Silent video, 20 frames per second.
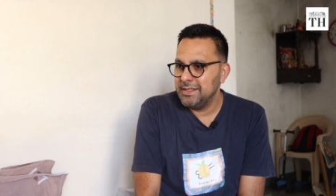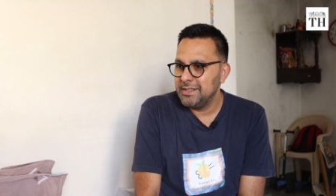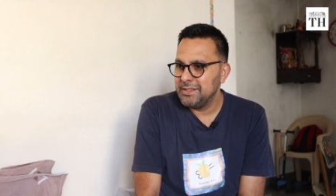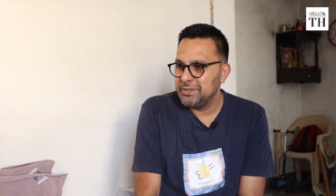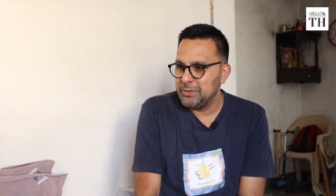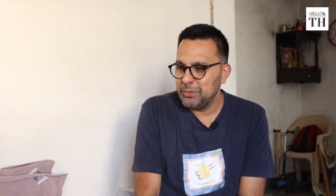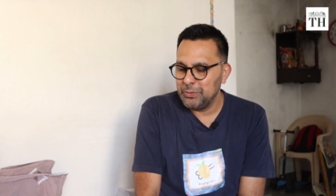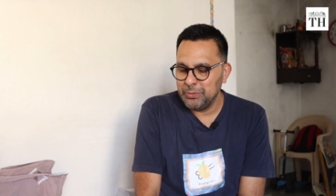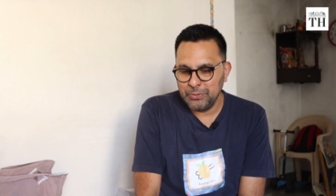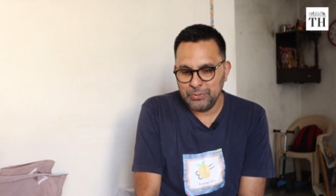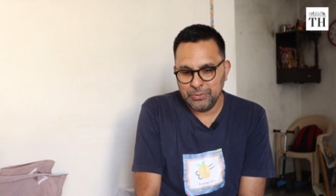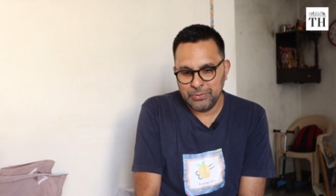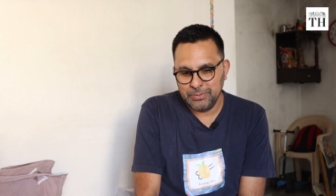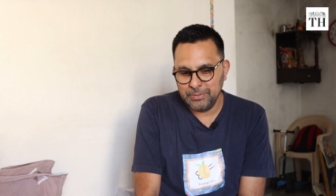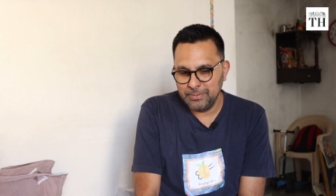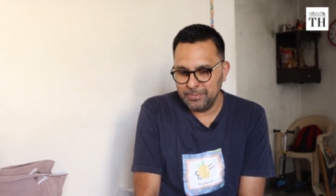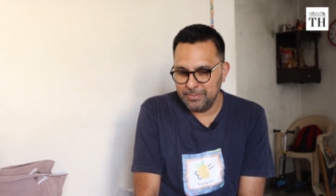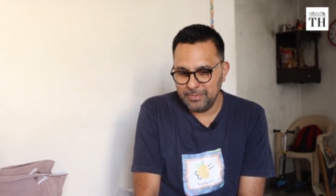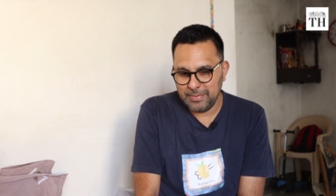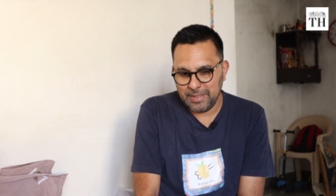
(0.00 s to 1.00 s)

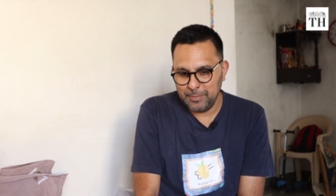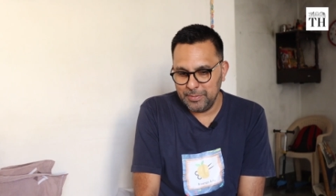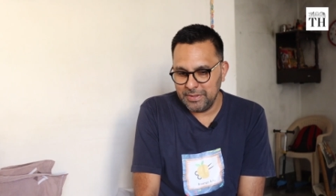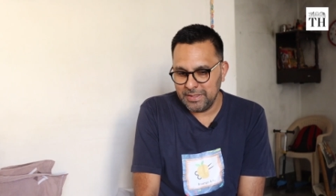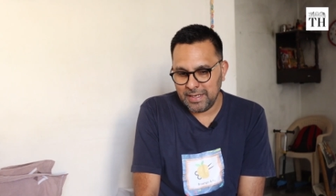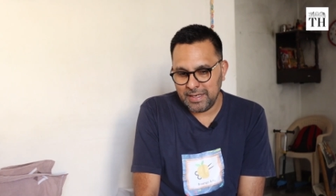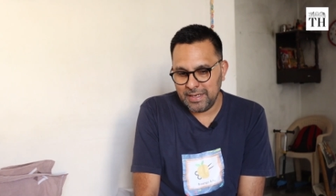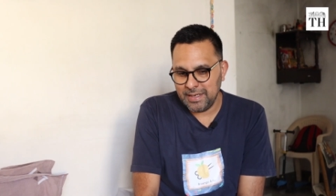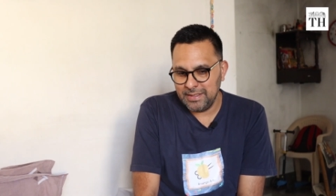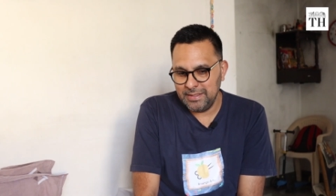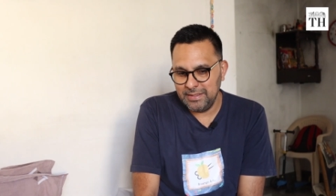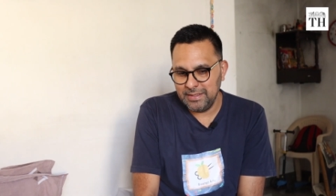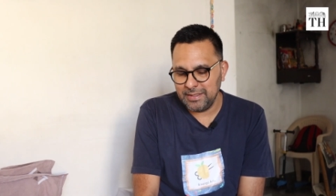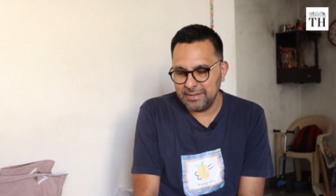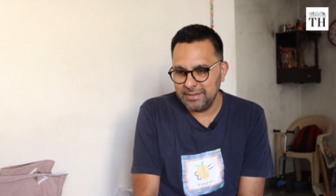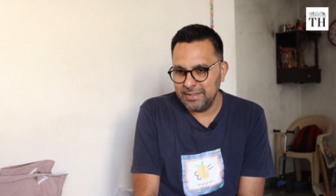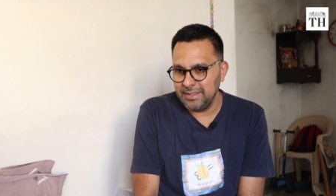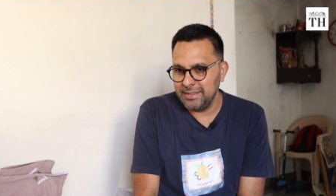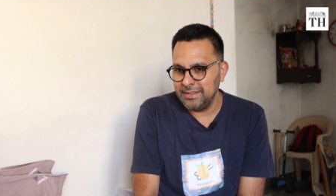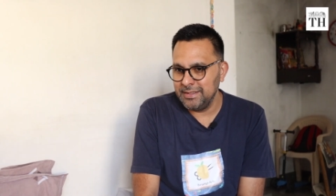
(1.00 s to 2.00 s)
So, I had
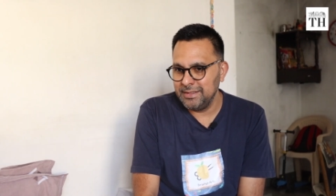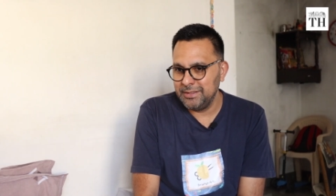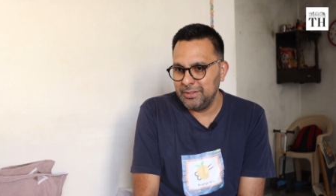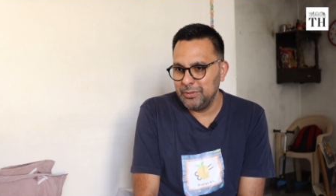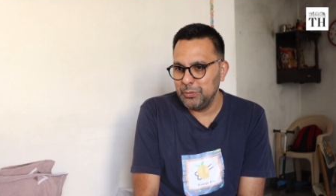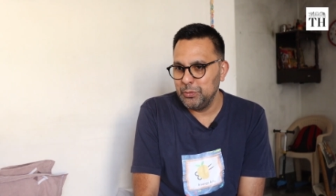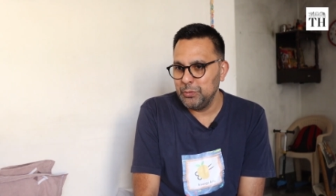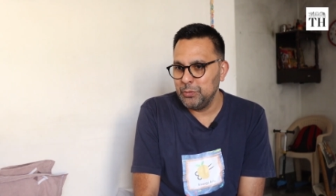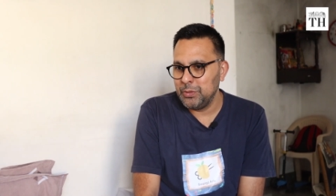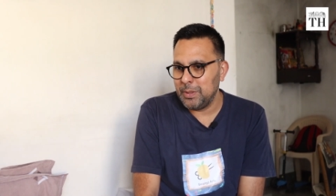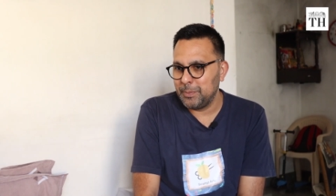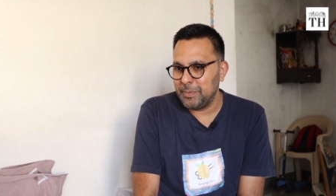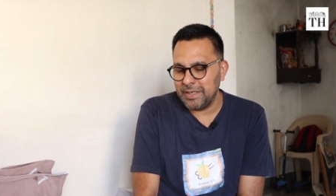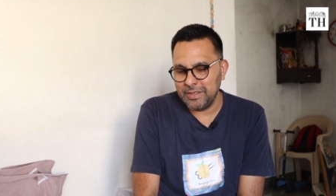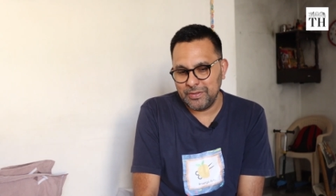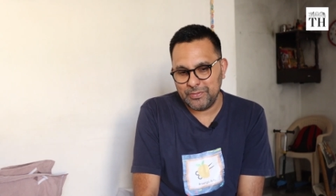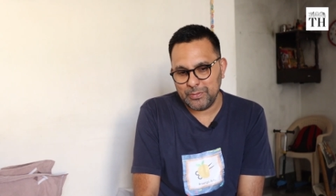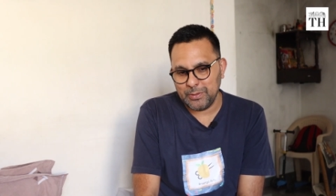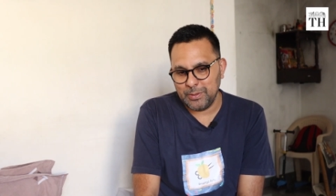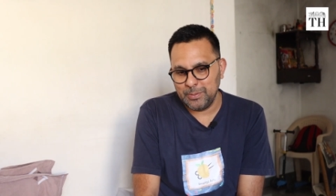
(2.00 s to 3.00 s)
nothing to do
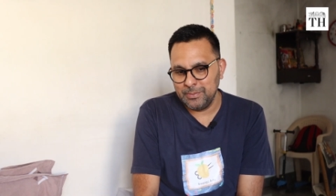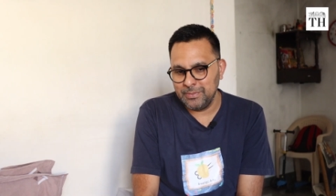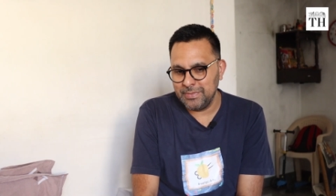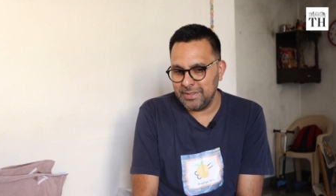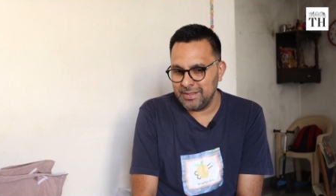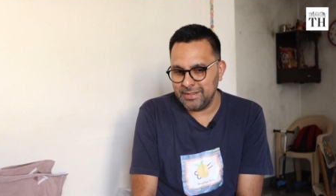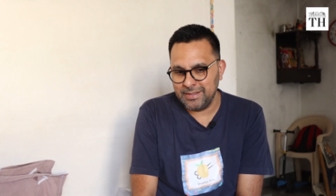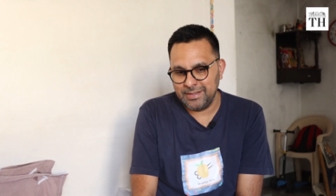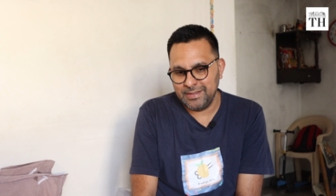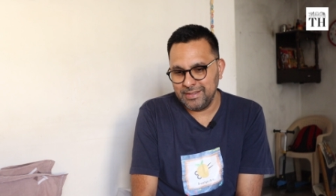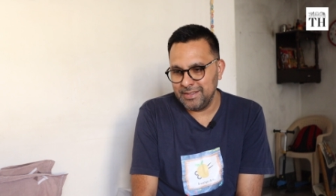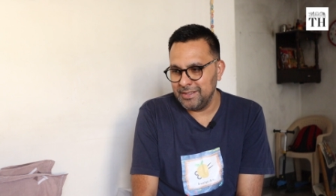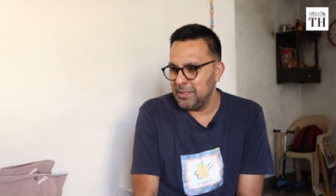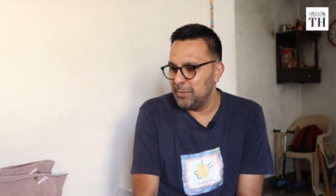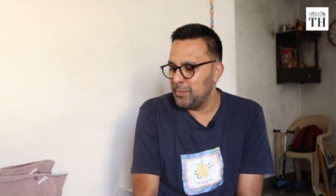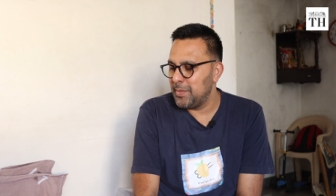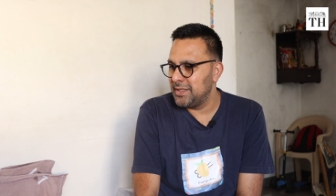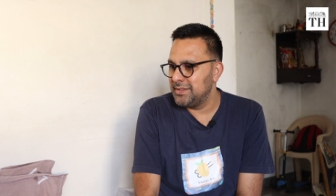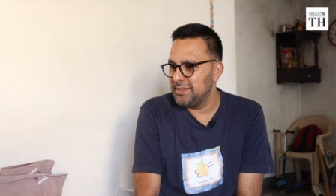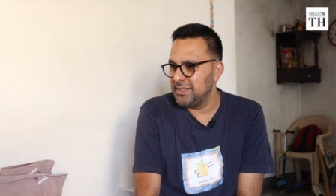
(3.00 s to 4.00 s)
apart from
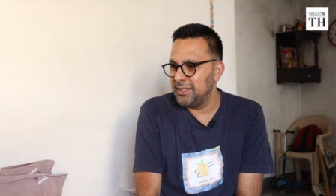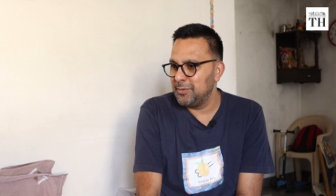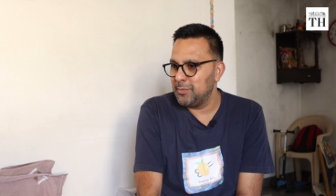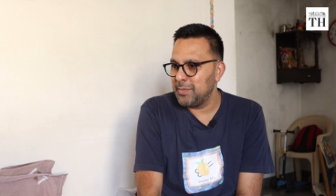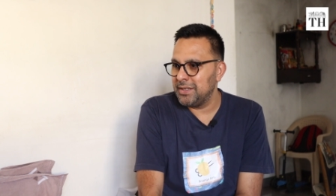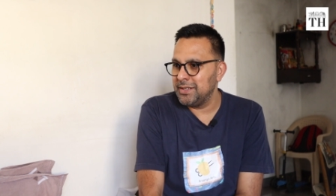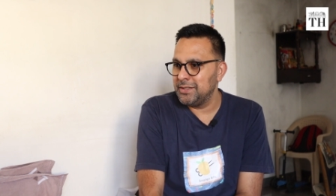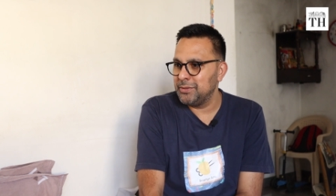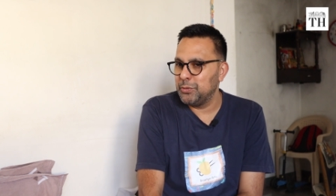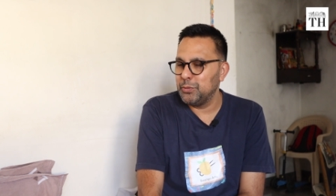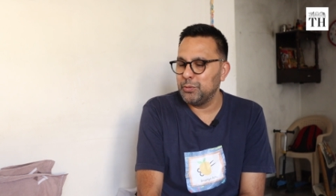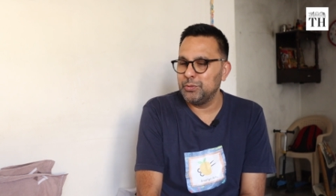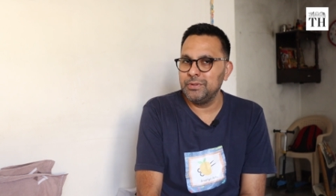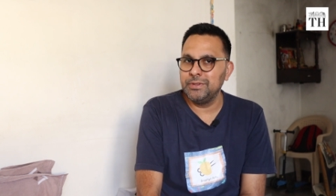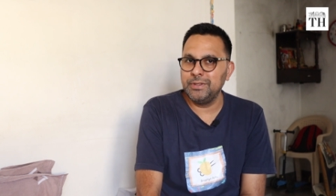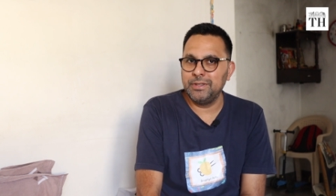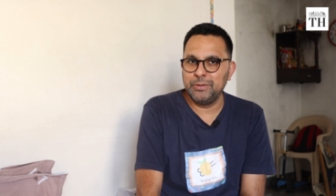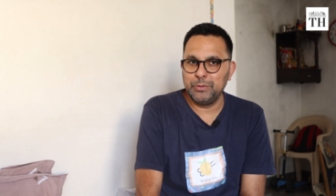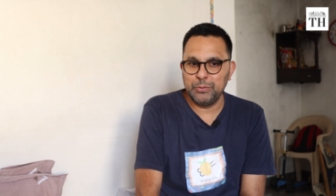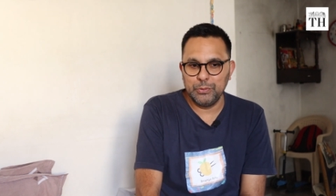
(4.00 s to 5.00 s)
imagining my
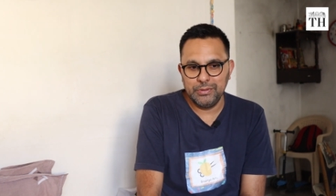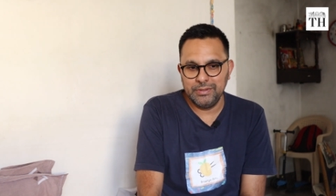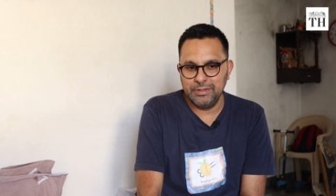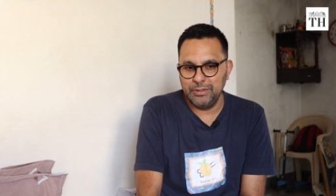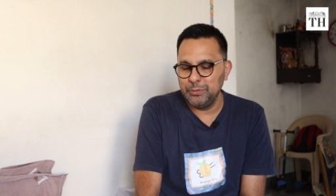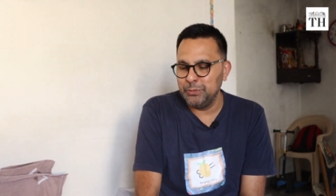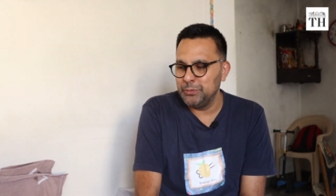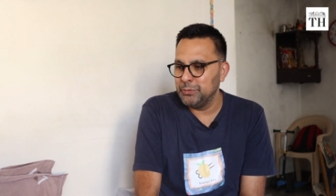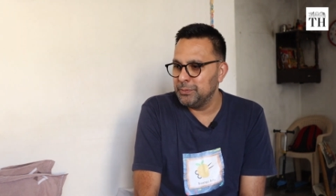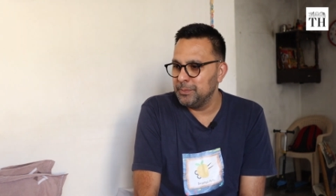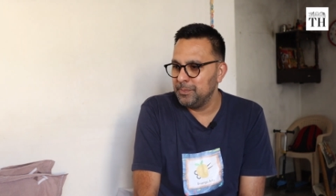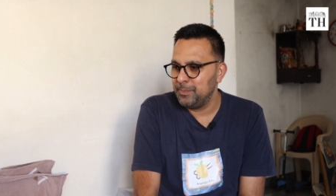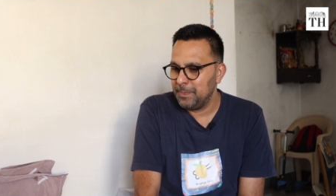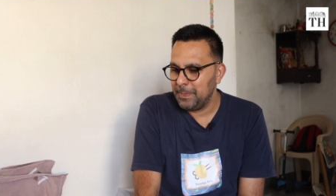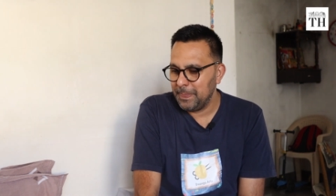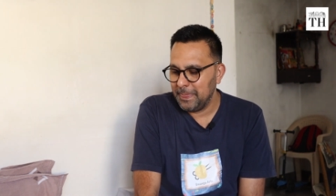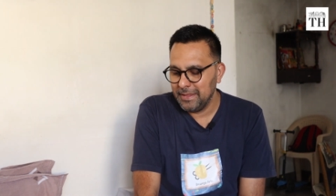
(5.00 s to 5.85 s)
whole new